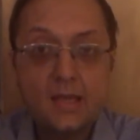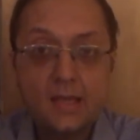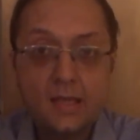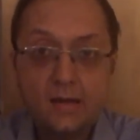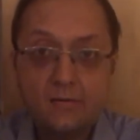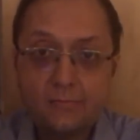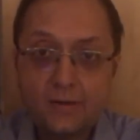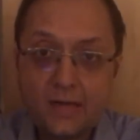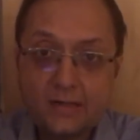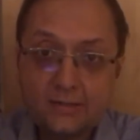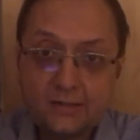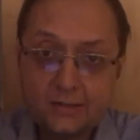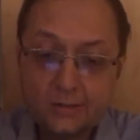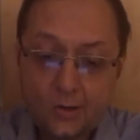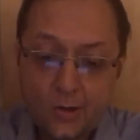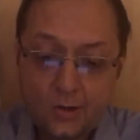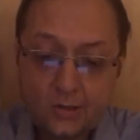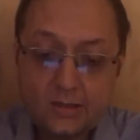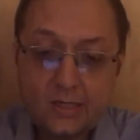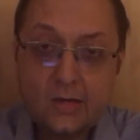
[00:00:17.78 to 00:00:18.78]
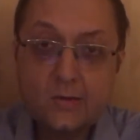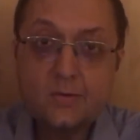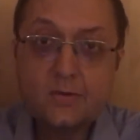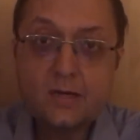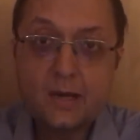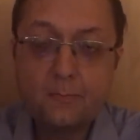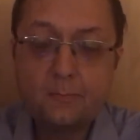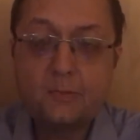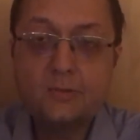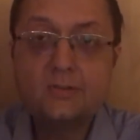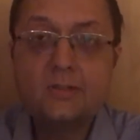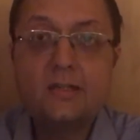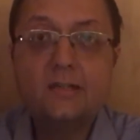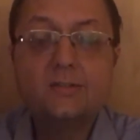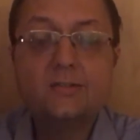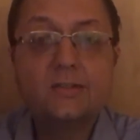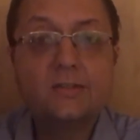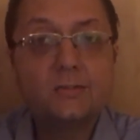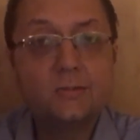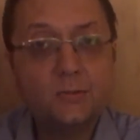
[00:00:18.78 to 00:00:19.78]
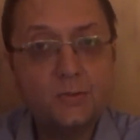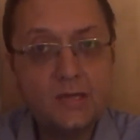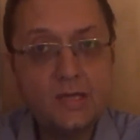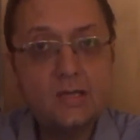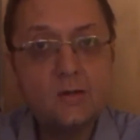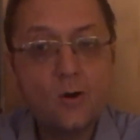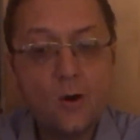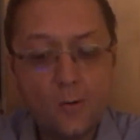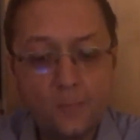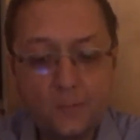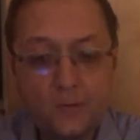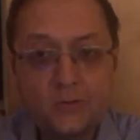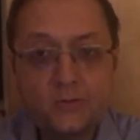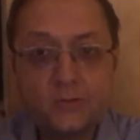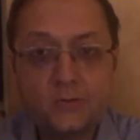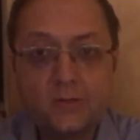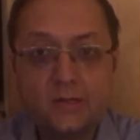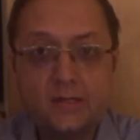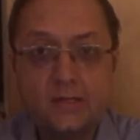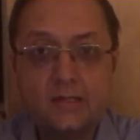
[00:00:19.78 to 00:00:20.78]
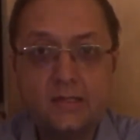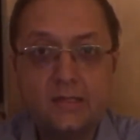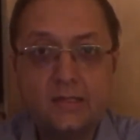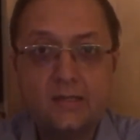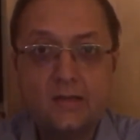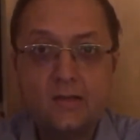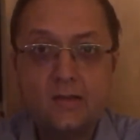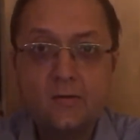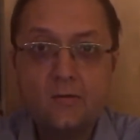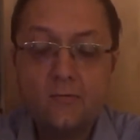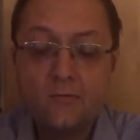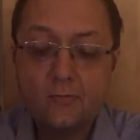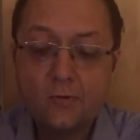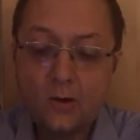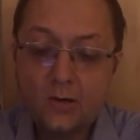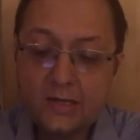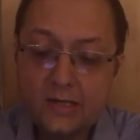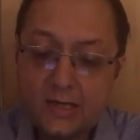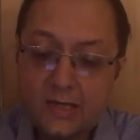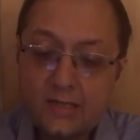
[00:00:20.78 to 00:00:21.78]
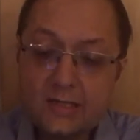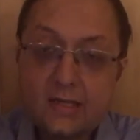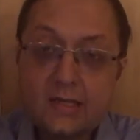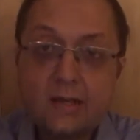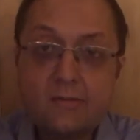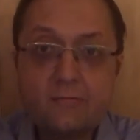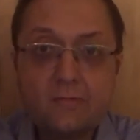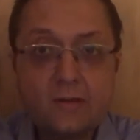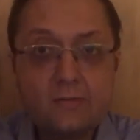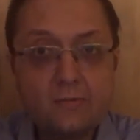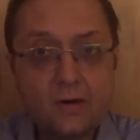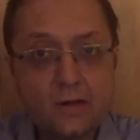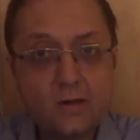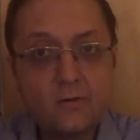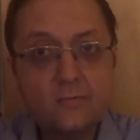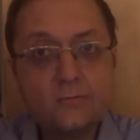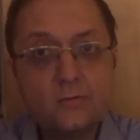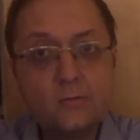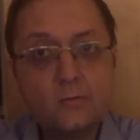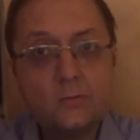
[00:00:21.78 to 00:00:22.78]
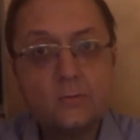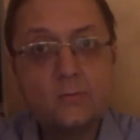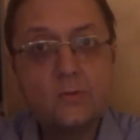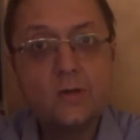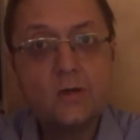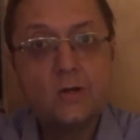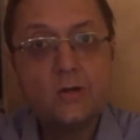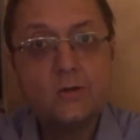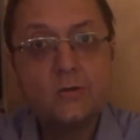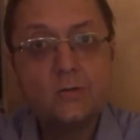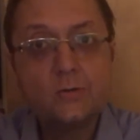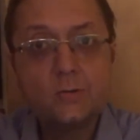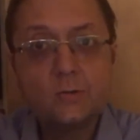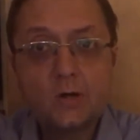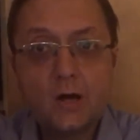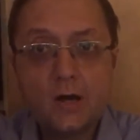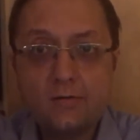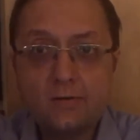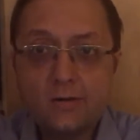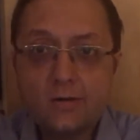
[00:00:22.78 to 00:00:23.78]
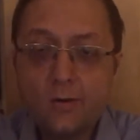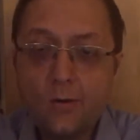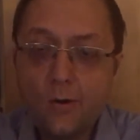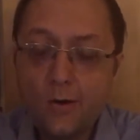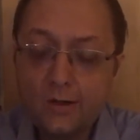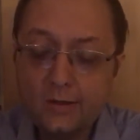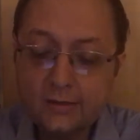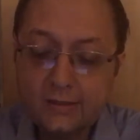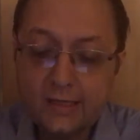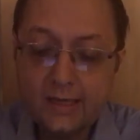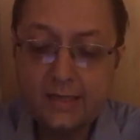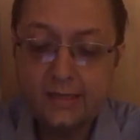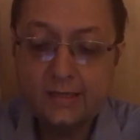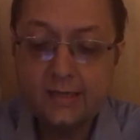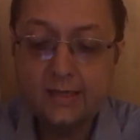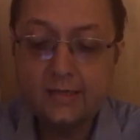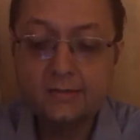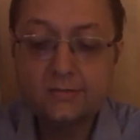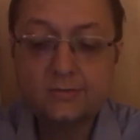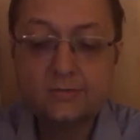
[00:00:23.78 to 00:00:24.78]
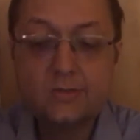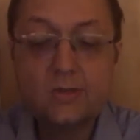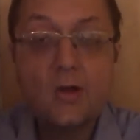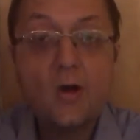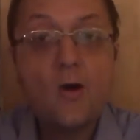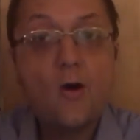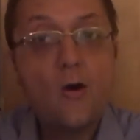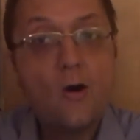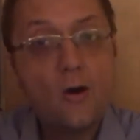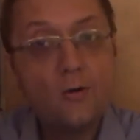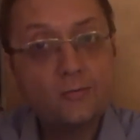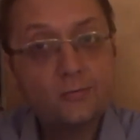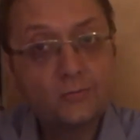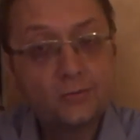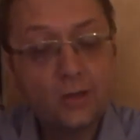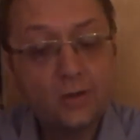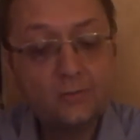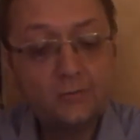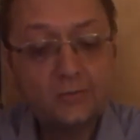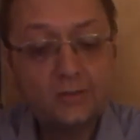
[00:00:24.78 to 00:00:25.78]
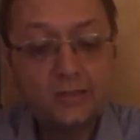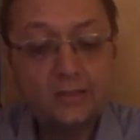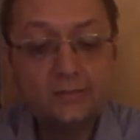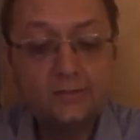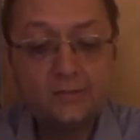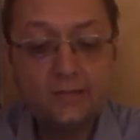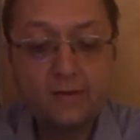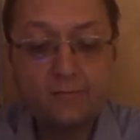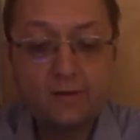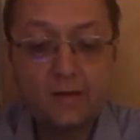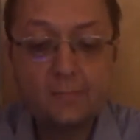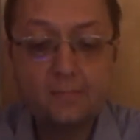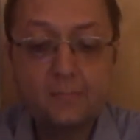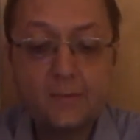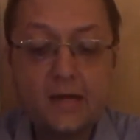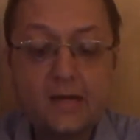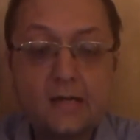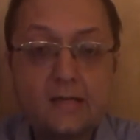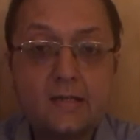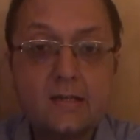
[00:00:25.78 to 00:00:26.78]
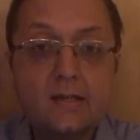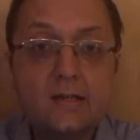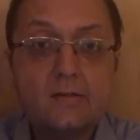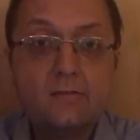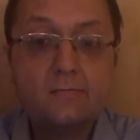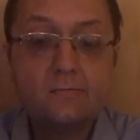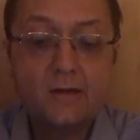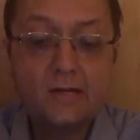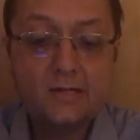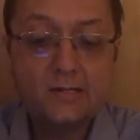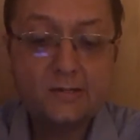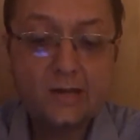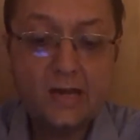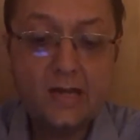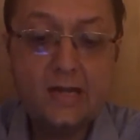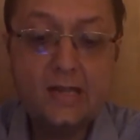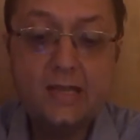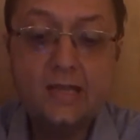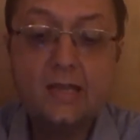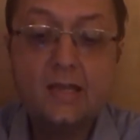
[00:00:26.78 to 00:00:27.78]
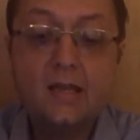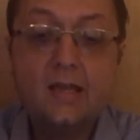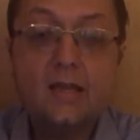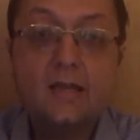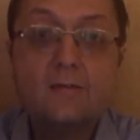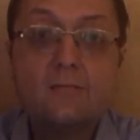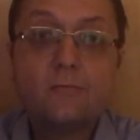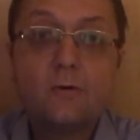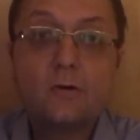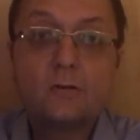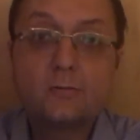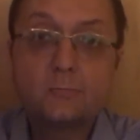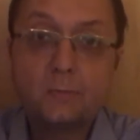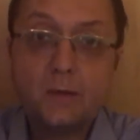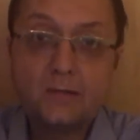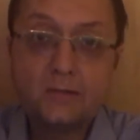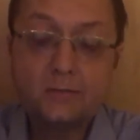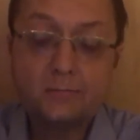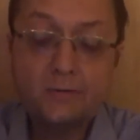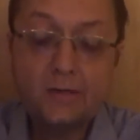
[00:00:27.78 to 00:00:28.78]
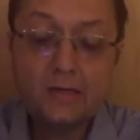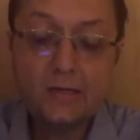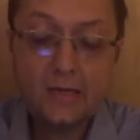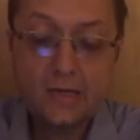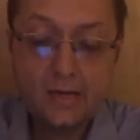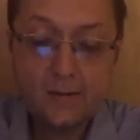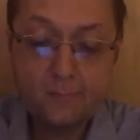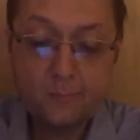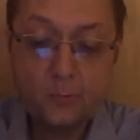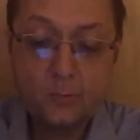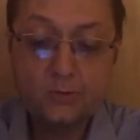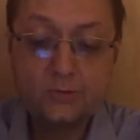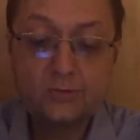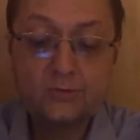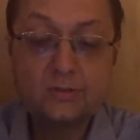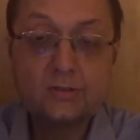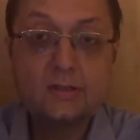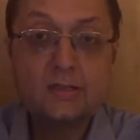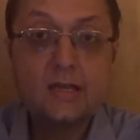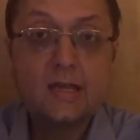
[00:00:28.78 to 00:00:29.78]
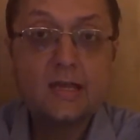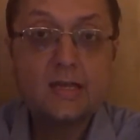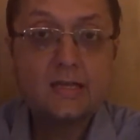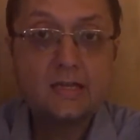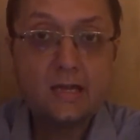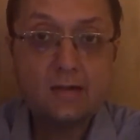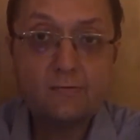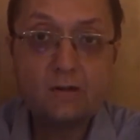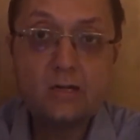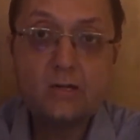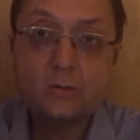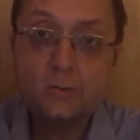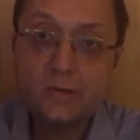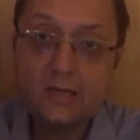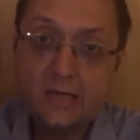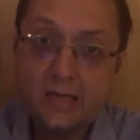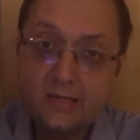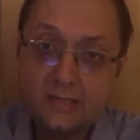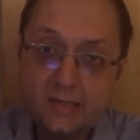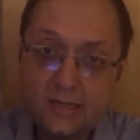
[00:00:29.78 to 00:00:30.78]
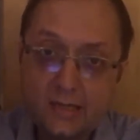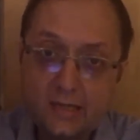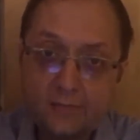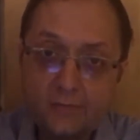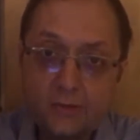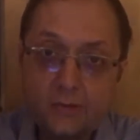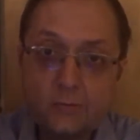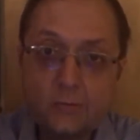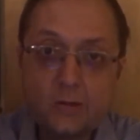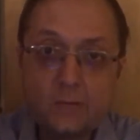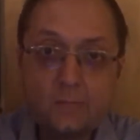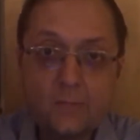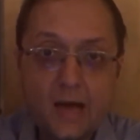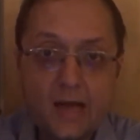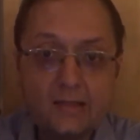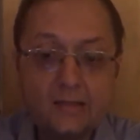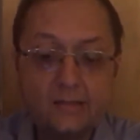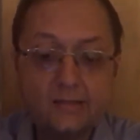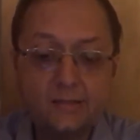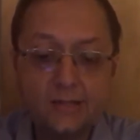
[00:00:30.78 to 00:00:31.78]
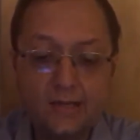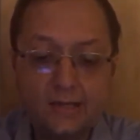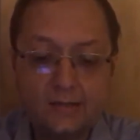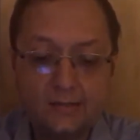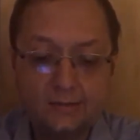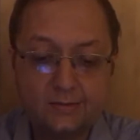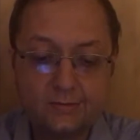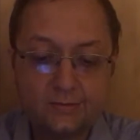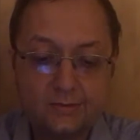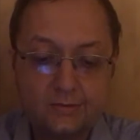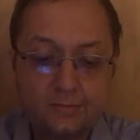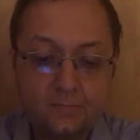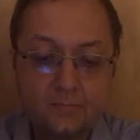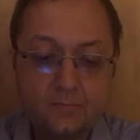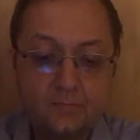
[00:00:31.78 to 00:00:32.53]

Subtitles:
In fact, the lockdown represents a unique opportunity for each and every one of you to cover all the areas of soft skills development with training for specific inputs given to each individual by the trainers.